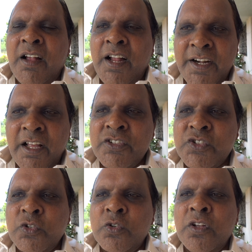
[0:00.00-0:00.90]
and
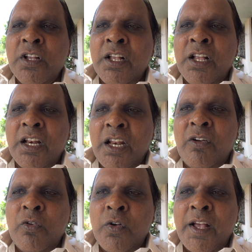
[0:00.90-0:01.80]
also
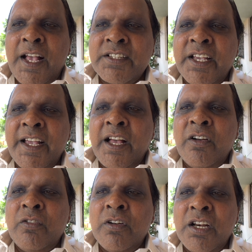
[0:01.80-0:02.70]
love as I
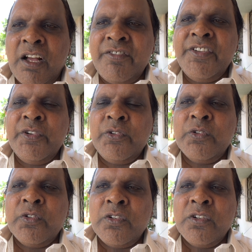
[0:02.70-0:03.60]
have loved you.
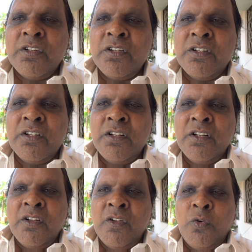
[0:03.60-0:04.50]

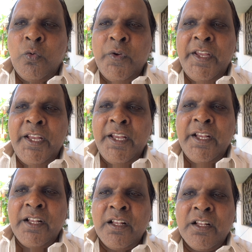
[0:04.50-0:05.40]
We
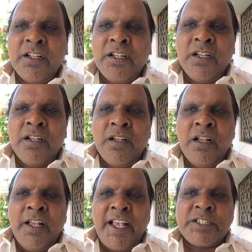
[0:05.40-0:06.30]

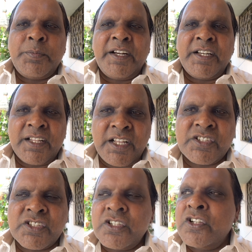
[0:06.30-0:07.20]
expect
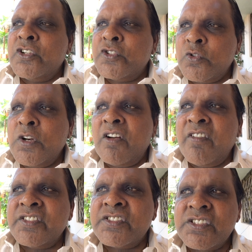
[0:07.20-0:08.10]
others to love
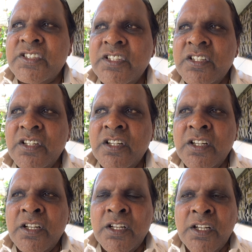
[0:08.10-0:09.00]
us.
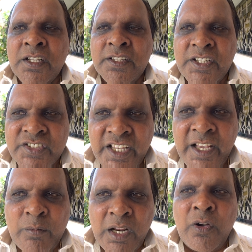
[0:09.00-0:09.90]
That
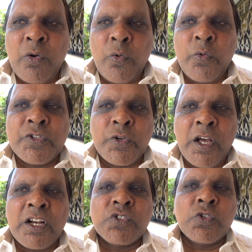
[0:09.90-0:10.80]
same love we should
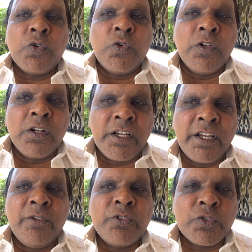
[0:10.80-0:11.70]
also
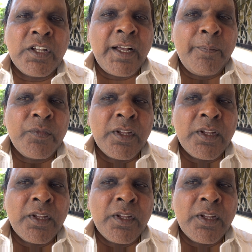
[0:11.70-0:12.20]
give to the